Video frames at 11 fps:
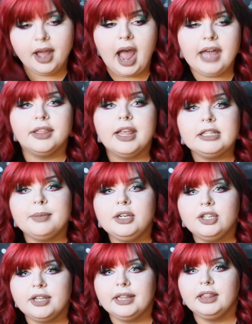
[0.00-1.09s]
as much
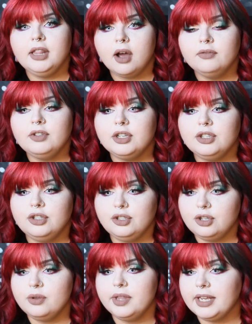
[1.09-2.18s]
as I'd love to
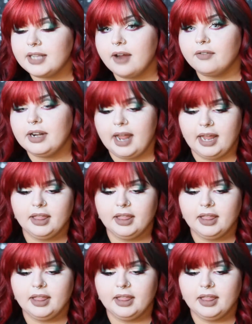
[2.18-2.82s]
do these every day,